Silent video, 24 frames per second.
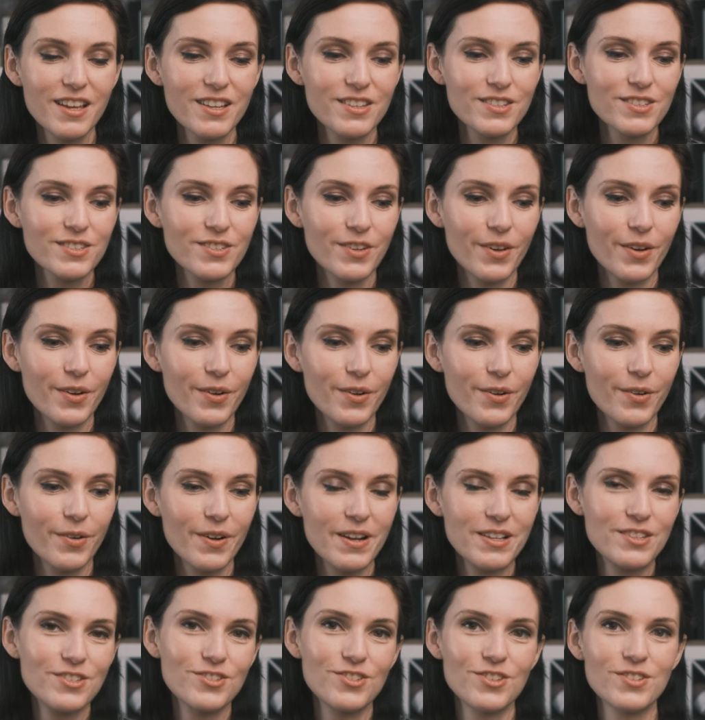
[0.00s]
so
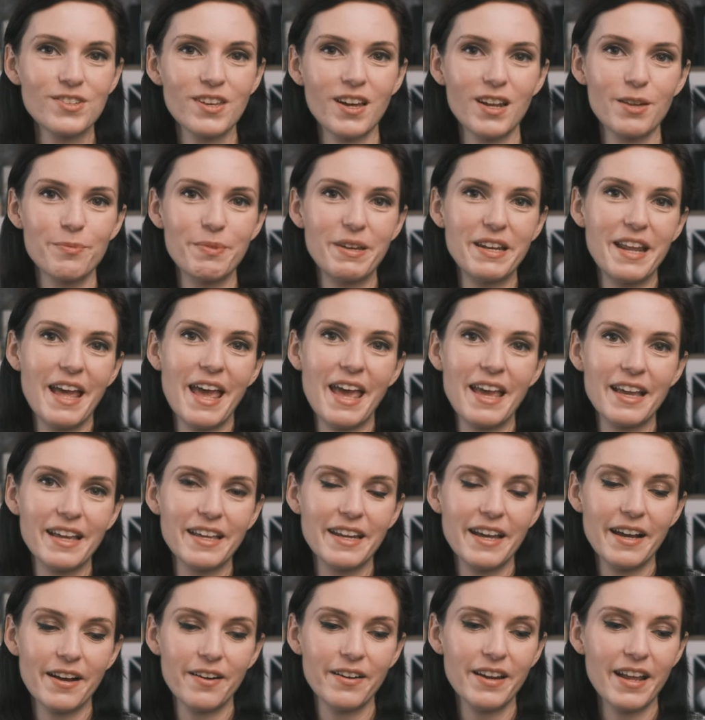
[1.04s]
it's just kind of been
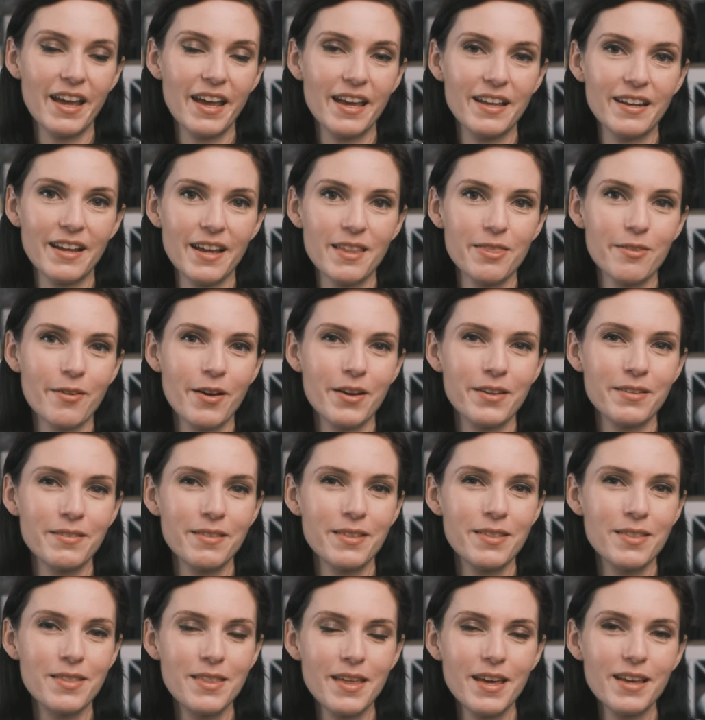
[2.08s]
hanging out and I thought
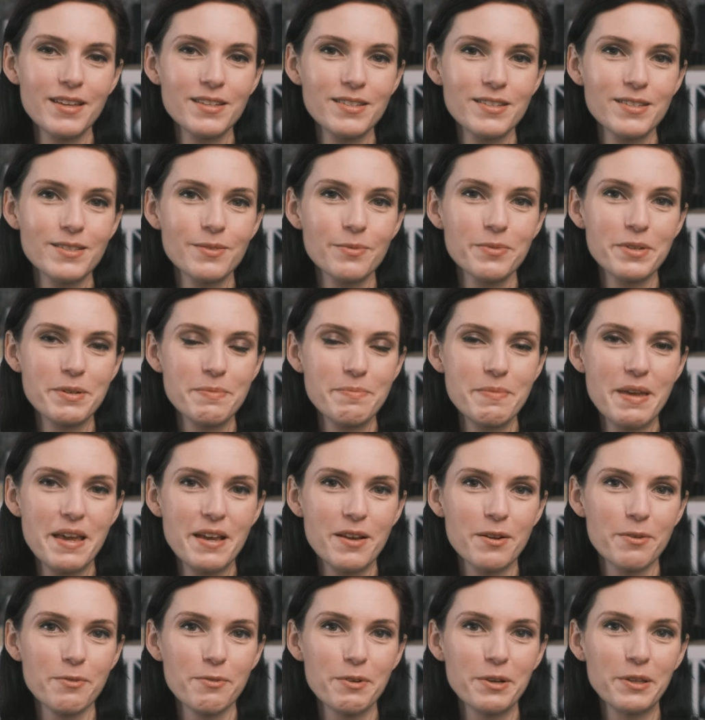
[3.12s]
this would
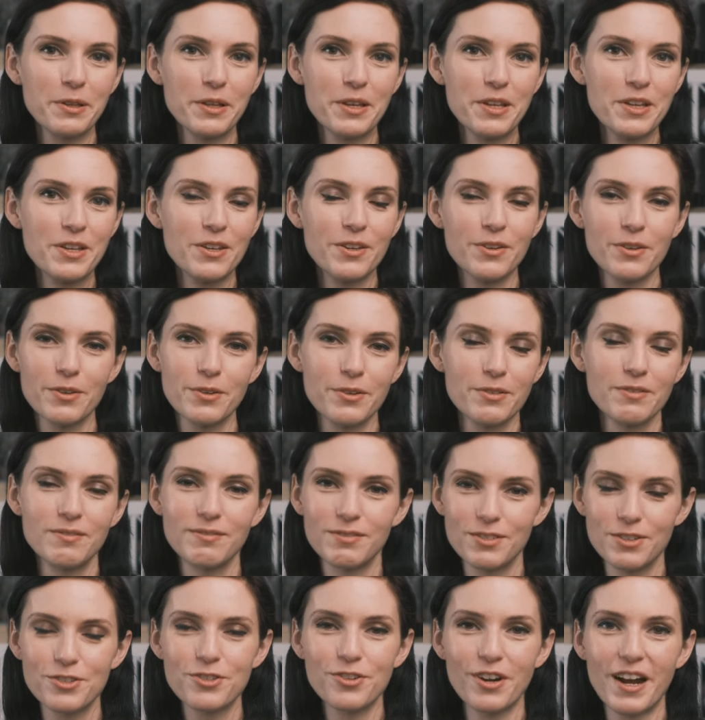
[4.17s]
make a really cute
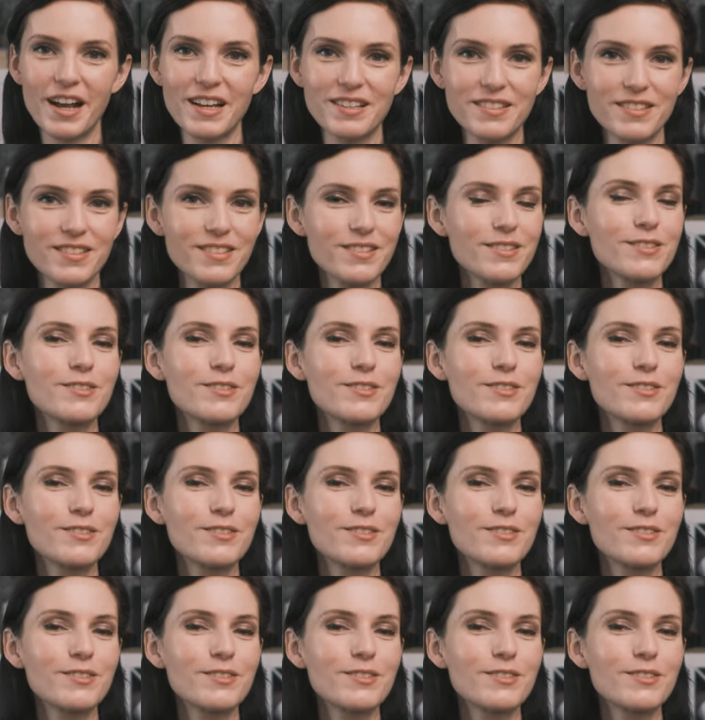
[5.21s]
dress.